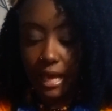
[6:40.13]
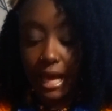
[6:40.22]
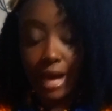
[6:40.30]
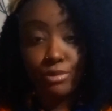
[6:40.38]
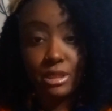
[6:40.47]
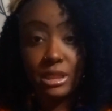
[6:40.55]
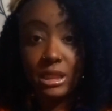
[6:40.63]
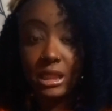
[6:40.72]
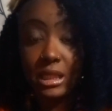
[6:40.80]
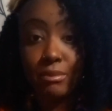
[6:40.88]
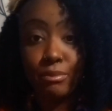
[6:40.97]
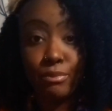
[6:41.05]
I was
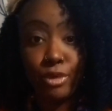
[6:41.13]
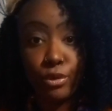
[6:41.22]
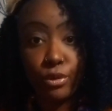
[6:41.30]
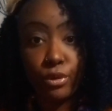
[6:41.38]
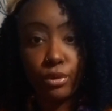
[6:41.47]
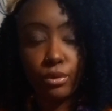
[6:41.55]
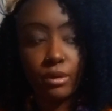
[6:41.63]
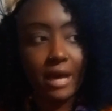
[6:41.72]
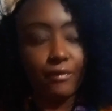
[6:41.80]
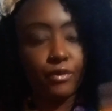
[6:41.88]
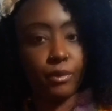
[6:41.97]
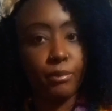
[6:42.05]
seeing miracle
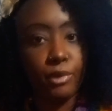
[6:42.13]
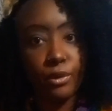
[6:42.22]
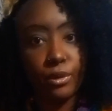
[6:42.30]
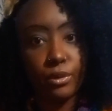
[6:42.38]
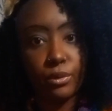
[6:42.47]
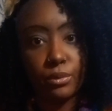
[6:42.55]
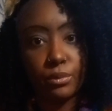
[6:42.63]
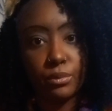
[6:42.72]
after miracle,